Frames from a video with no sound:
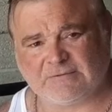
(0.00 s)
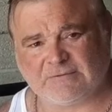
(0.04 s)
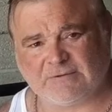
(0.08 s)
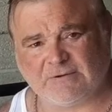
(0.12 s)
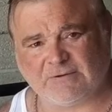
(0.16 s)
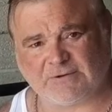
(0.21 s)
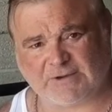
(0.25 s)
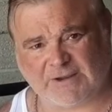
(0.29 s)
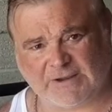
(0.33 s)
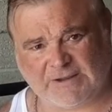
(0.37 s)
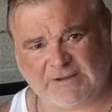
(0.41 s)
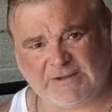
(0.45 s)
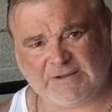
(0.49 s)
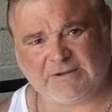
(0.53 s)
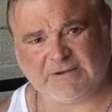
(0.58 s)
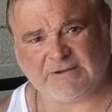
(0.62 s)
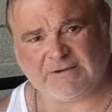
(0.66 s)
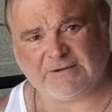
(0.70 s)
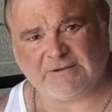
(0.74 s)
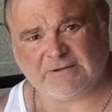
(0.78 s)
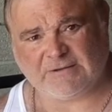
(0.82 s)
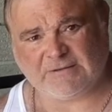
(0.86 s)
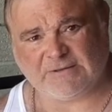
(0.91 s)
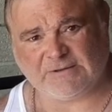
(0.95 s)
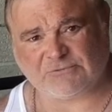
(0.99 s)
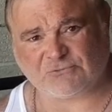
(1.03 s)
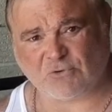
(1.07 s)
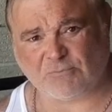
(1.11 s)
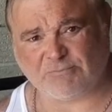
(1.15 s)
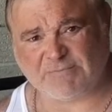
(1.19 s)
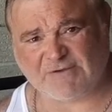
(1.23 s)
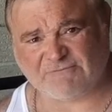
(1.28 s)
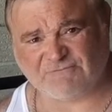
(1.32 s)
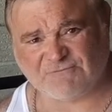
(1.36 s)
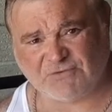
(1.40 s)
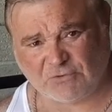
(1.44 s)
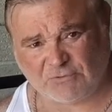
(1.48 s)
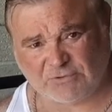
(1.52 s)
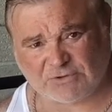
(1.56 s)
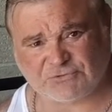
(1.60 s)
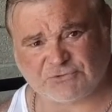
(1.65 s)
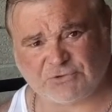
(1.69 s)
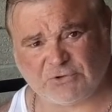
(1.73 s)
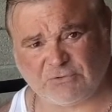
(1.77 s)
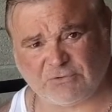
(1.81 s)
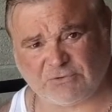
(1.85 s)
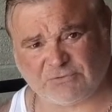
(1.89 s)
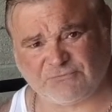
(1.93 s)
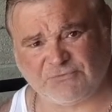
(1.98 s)
Okay? It's going to be a very
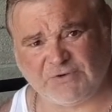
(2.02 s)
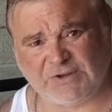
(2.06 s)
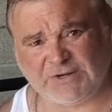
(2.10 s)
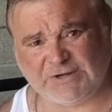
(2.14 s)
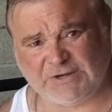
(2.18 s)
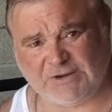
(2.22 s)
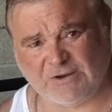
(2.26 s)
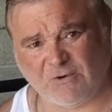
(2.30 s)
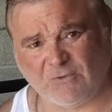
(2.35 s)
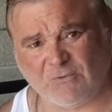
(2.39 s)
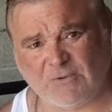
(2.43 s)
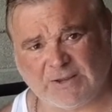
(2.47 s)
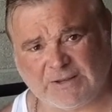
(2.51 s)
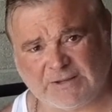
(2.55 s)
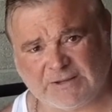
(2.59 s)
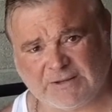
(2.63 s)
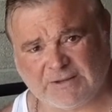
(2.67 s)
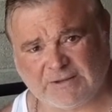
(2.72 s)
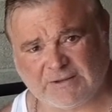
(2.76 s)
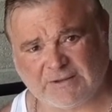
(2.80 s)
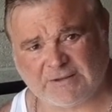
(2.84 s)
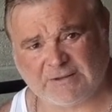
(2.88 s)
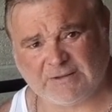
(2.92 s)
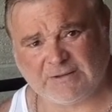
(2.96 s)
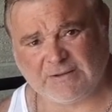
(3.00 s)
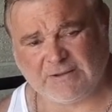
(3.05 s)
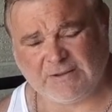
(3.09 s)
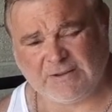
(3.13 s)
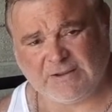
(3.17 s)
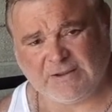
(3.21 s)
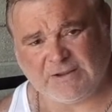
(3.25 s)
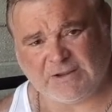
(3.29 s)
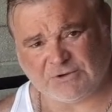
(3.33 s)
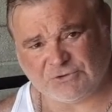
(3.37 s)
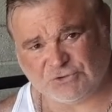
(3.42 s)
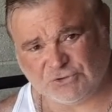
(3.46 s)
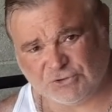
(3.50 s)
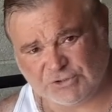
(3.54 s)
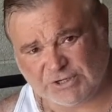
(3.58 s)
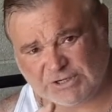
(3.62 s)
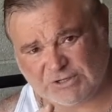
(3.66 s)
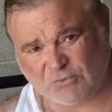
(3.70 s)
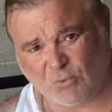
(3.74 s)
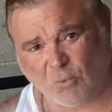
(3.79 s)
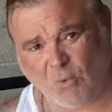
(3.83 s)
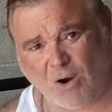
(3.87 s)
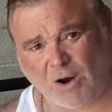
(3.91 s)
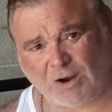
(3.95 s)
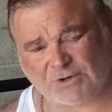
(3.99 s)
serious video, and you need
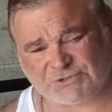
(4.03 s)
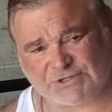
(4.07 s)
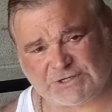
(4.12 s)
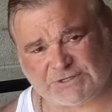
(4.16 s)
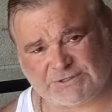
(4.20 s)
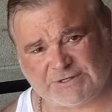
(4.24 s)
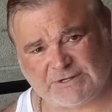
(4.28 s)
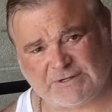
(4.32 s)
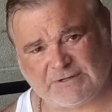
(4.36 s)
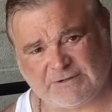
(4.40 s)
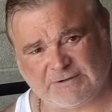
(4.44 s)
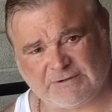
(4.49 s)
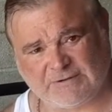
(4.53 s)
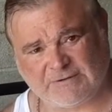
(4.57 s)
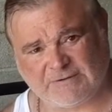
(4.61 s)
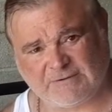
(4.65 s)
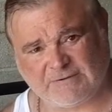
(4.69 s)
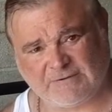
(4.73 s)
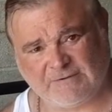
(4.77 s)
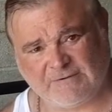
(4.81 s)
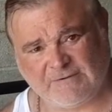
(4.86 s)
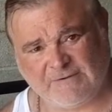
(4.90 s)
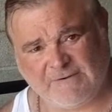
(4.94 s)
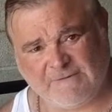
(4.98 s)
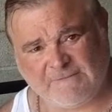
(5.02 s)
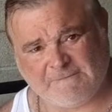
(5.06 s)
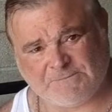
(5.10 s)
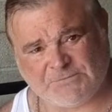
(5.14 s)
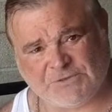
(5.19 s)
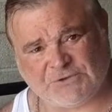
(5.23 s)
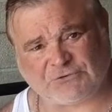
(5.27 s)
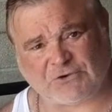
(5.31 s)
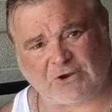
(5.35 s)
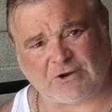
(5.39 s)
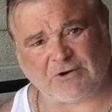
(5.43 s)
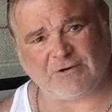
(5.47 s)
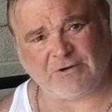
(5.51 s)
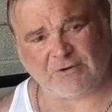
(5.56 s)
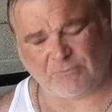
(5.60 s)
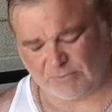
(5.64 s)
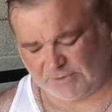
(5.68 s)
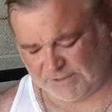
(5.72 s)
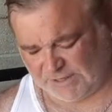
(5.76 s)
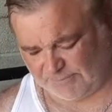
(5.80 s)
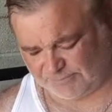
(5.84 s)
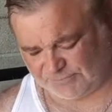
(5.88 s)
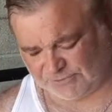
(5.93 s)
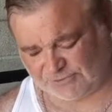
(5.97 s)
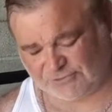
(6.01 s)
to watch it. This I hear will
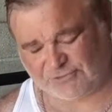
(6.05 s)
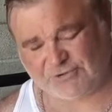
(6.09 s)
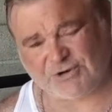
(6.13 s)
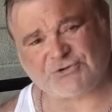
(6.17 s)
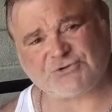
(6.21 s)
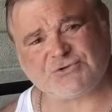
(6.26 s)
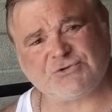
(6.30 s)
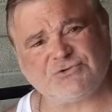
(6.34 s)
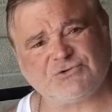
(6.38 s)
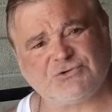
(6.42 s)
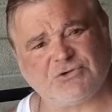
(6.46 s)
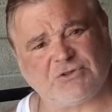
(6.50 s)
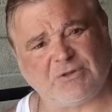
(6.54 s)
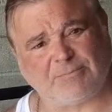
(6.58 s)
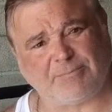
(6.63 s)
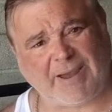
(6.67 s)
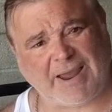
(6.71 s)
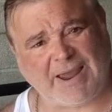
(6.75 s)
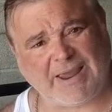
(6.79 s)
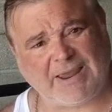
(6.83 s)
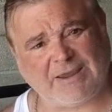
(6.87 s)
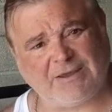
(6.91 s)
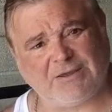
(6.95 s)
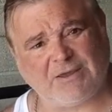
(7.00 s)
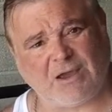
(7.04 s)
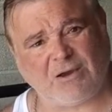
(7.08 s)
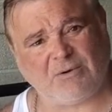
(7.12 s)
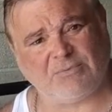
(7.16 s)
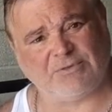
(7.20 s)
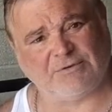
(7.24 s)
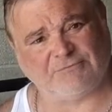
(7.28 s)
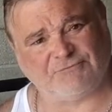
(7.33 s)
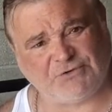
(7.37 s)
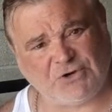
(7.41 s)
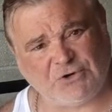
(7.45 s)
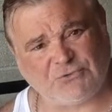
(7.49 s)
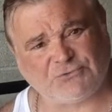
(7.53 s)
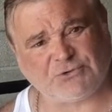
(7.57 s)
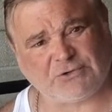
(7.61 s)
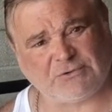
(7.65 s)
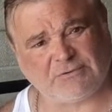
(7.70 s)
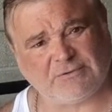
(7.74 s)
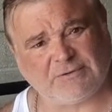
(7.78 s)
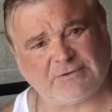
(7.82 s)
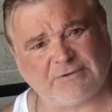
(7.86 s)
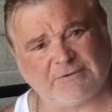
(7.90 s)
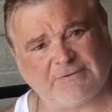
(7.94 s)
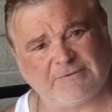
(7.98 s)
help the Christians of the future.